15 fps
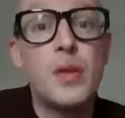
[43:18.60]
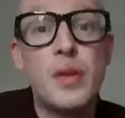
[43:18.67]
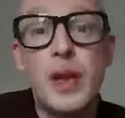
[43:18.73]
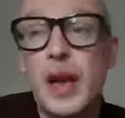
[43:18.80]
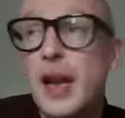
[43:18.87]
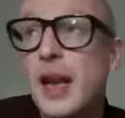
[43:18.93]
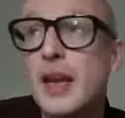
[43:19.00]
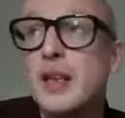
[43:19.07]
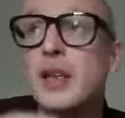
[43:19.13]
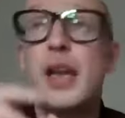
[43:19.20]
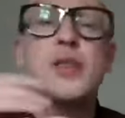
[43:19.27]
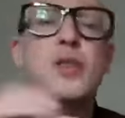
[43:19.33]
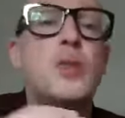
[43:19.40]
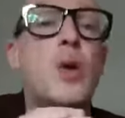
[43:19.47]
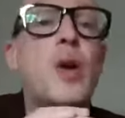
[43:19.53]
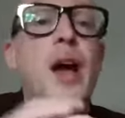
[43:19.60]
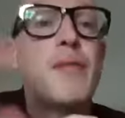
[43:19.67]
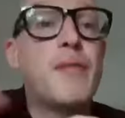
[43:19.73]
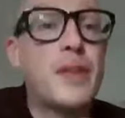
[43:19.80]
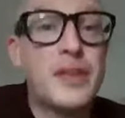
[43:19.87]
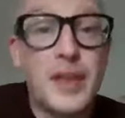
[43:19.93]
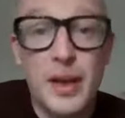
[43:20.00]
it's not
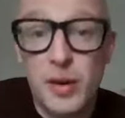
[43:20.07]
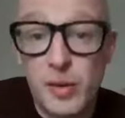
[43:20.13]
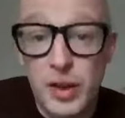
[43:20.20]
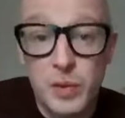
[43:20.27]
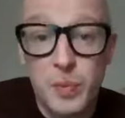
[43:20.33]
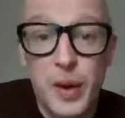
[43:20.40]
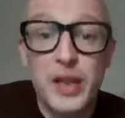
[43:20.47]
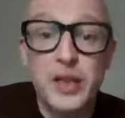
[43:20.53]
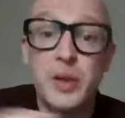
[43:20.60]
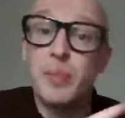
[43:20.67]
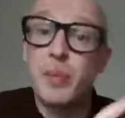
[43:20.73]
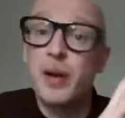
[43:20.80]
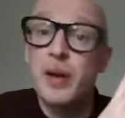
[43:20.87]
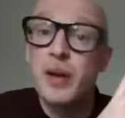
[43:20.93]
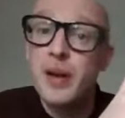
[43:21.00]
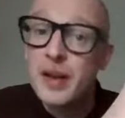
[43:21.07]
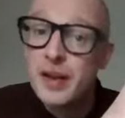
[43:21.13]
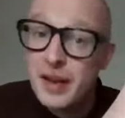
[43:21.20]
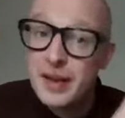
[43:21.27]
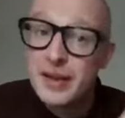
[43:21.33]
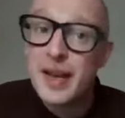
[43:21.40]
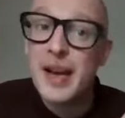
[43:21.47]
every single expression, but
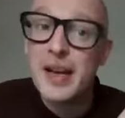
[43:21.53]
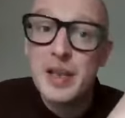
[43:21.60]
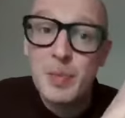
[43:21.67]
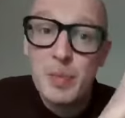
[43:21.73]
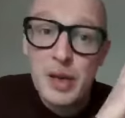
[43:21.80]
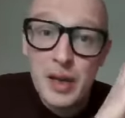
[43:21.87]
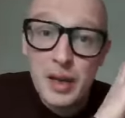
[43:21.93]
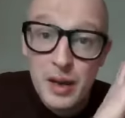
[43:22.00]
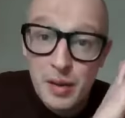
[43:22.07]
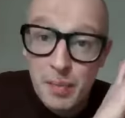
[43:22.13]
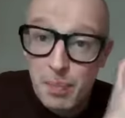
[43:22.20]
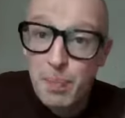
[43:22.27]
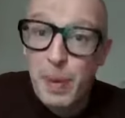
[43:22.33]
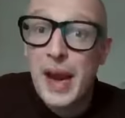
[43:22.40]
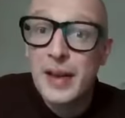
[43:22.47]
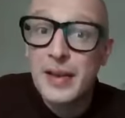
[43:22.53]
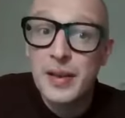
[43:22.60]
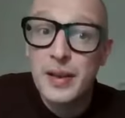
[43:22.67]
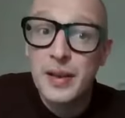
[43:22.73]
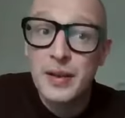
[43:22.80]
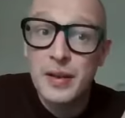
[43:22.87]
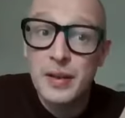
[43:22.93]
they tend to be
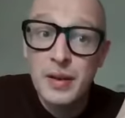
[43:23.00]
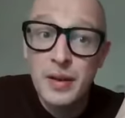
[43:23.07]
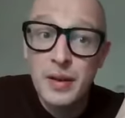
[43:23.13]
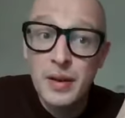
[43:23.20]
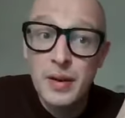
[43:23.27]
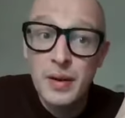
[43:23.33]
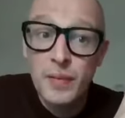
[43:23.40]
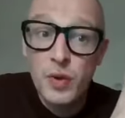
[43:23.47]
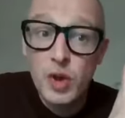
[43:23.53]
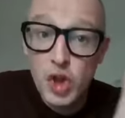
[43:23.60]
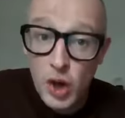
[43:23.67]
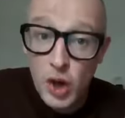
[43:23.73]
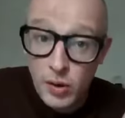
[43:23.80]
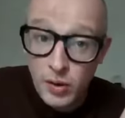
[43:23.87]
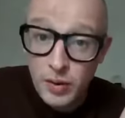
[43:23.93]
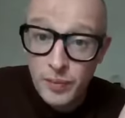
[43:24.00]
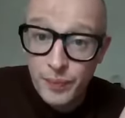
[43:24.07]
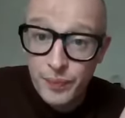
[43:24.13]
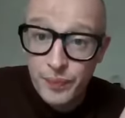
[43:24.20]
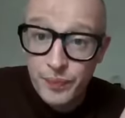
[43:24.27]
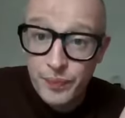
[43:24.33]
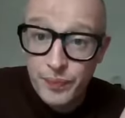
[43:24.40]
better young.
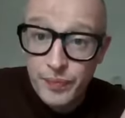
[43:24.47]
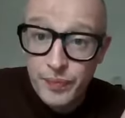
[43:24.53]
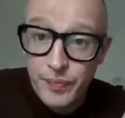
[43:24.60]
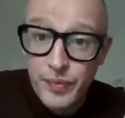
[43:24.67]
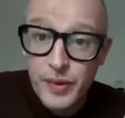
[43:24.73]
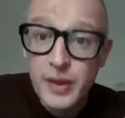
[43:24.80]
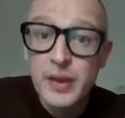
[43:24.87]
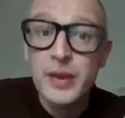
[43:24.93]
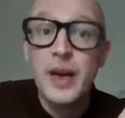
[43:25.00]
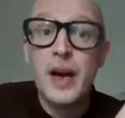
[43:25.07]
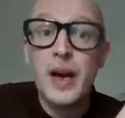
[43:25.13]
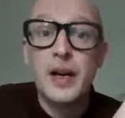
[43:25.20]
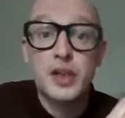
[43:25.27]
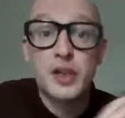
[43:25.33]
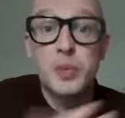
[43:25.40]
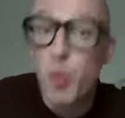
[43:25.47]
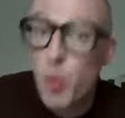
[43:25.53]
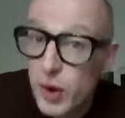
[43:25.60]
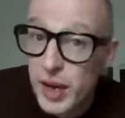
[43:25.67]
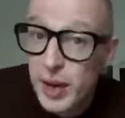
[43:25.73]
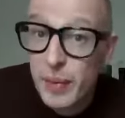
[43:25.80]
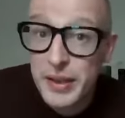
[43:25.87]

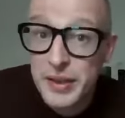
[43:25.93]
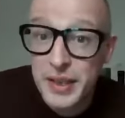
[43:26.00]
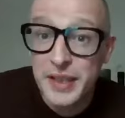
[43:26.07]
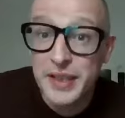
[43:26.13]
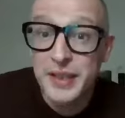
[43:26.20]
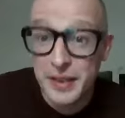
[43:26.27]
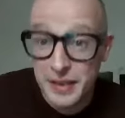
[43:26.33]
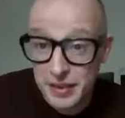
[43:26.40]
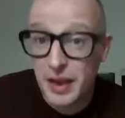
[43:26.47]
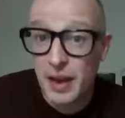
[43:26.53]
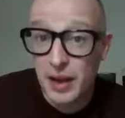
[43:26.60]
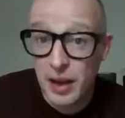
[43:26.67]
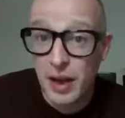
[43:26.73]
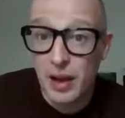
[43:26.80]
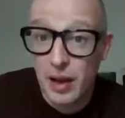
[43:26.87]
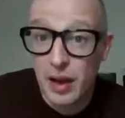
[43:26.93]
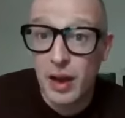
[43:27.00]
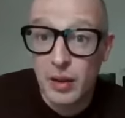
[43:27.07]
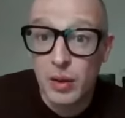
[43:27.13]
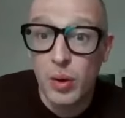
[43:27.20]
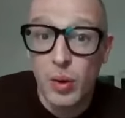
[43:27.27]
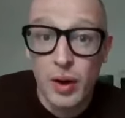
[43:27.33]
Smoky whiskies, a
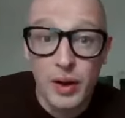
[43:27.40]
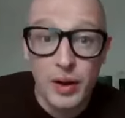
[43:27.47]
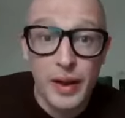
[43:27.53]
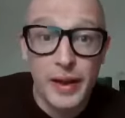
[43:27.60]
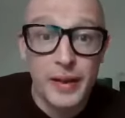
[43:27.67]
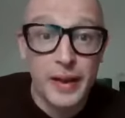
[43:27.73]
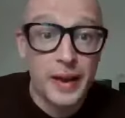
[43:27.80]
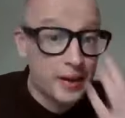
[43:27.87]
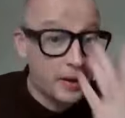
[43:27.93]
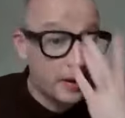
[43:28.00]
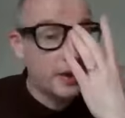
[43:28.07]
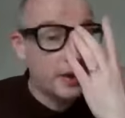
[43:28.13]
lot are like that.